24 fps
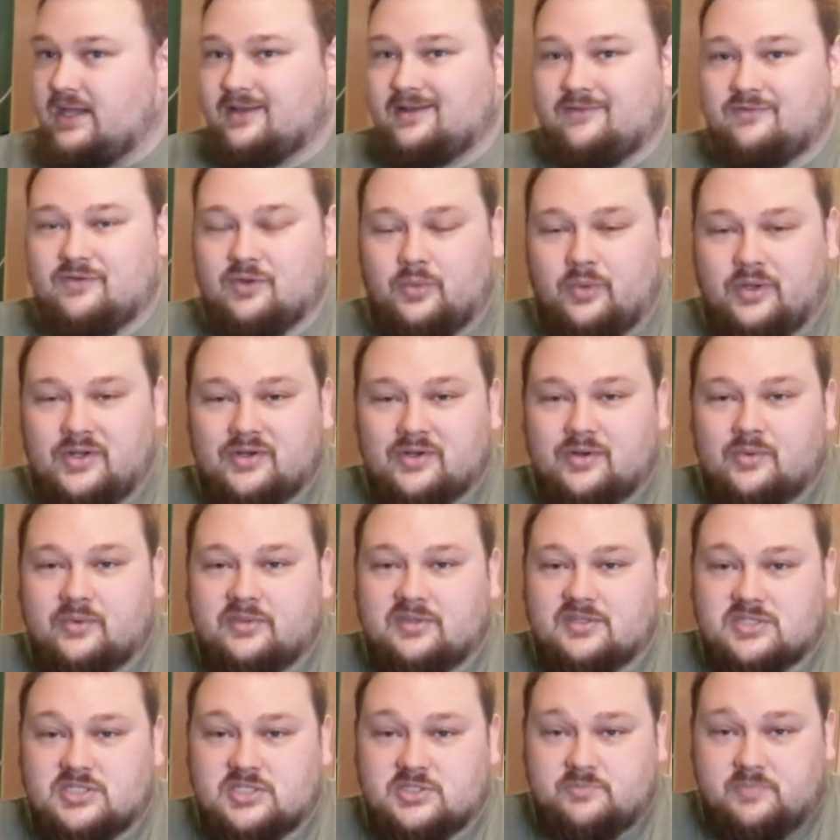and if you're wondering
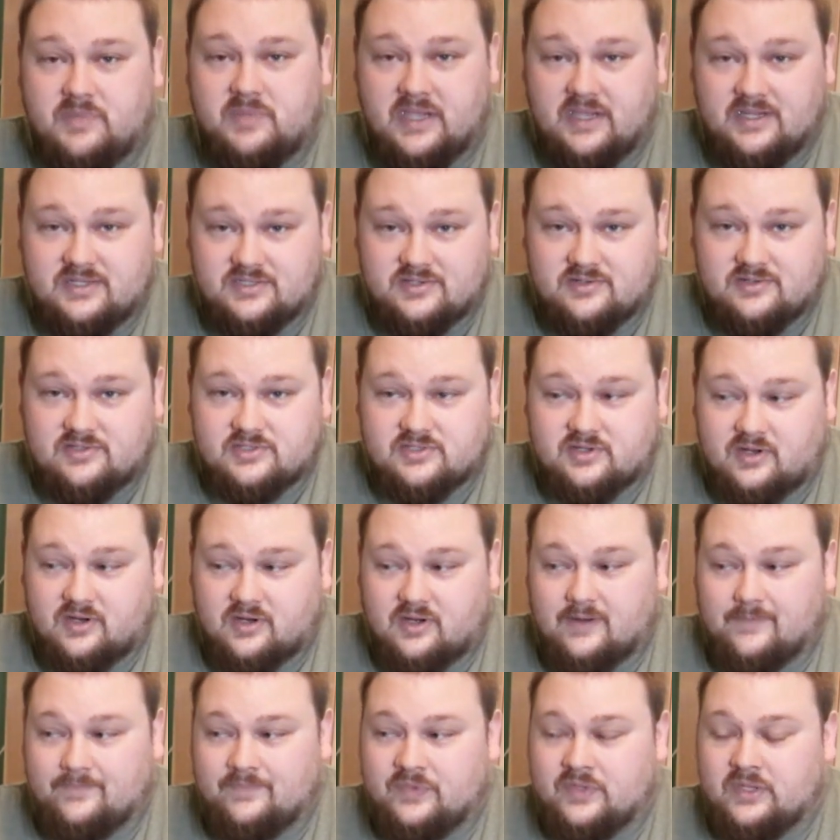what the spacers
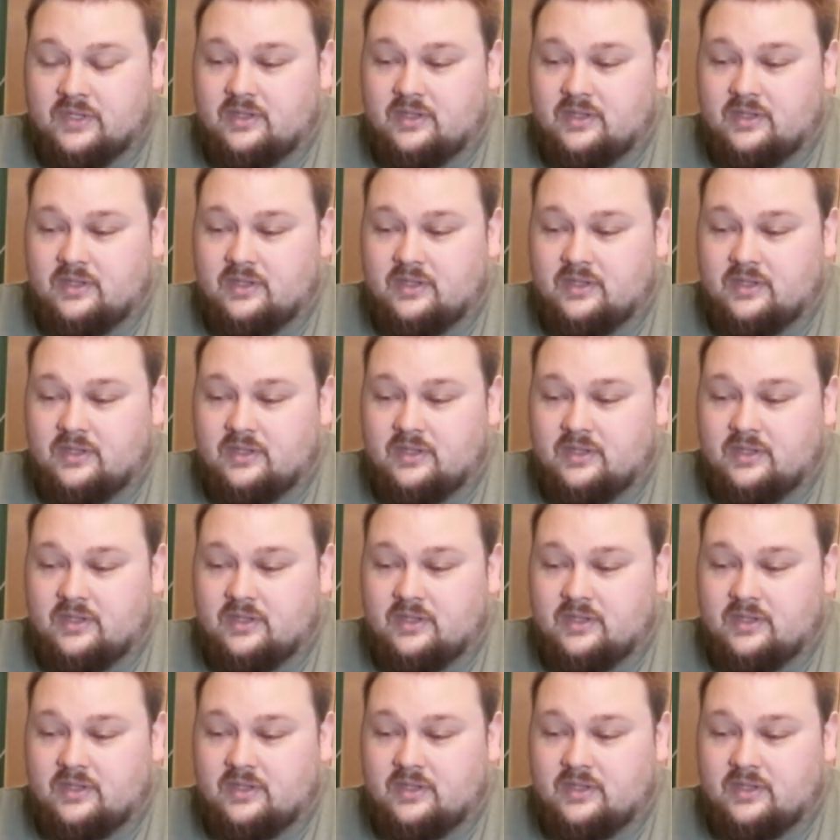are,